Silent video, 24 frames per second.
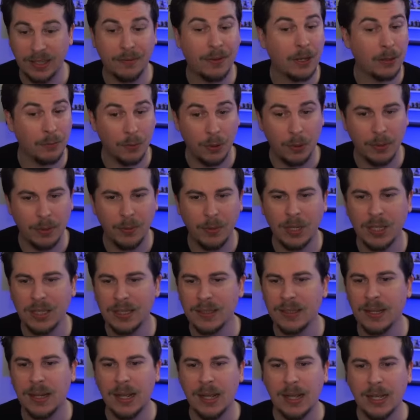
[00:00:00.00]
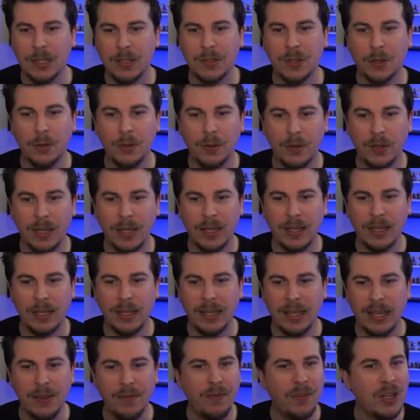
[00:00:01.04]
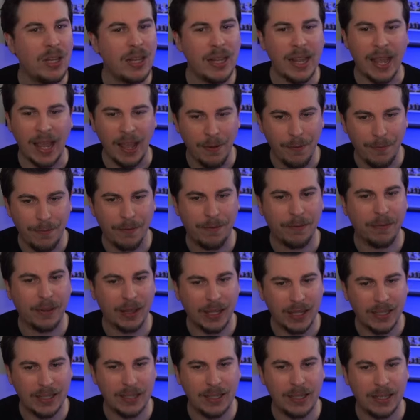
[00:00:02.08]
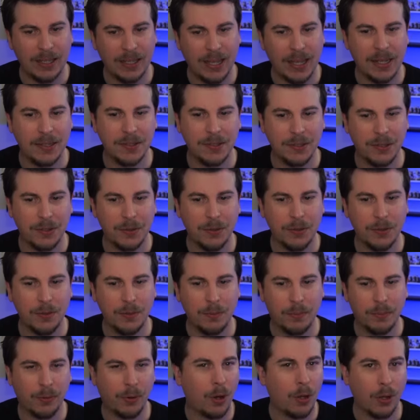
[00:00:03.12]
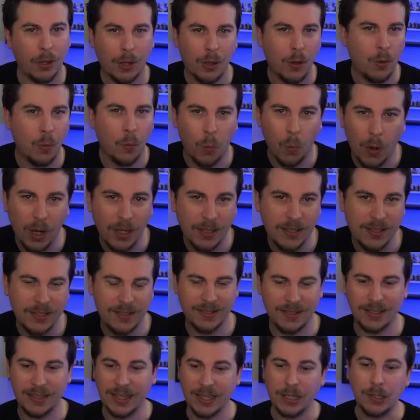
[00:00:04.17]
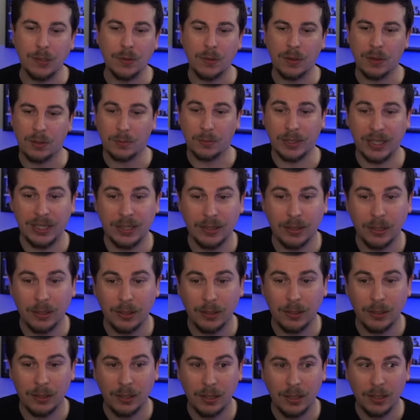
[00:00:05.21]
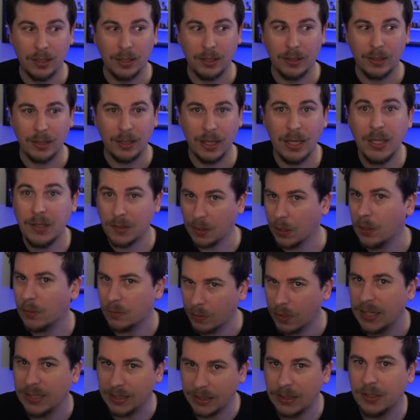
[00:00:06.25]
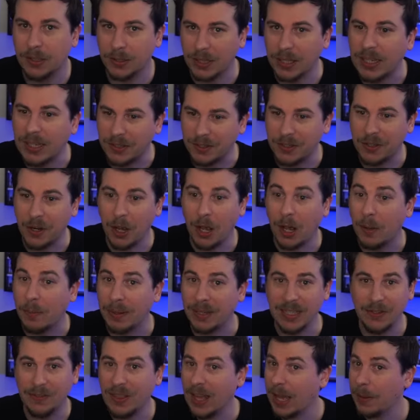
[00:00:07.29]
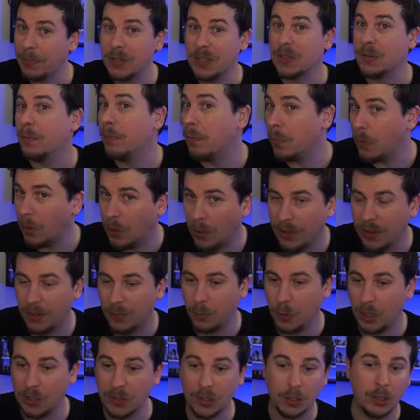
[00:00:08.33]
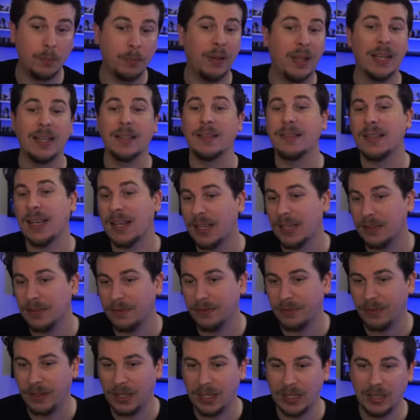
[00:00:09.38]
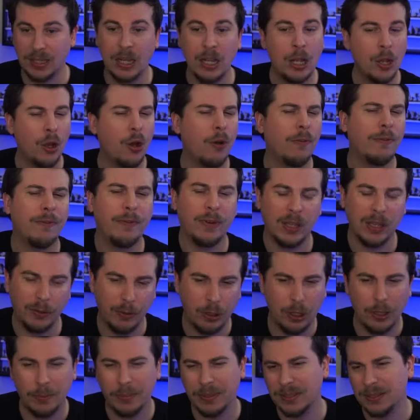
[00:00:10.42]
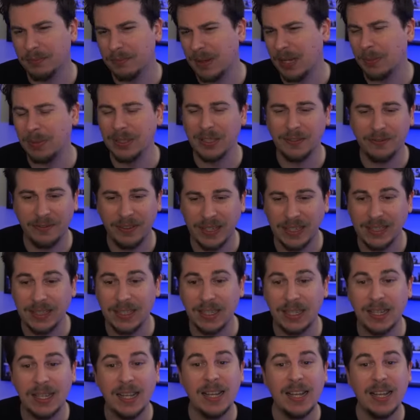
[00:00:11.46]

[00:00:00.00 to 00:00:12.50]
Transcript: Ruby ones. So even if Flynn gets to proc once and get you 3 lore, he's already done his job. And if that happens more than once, or you play a second Flynn or follow it up and maybe defend it,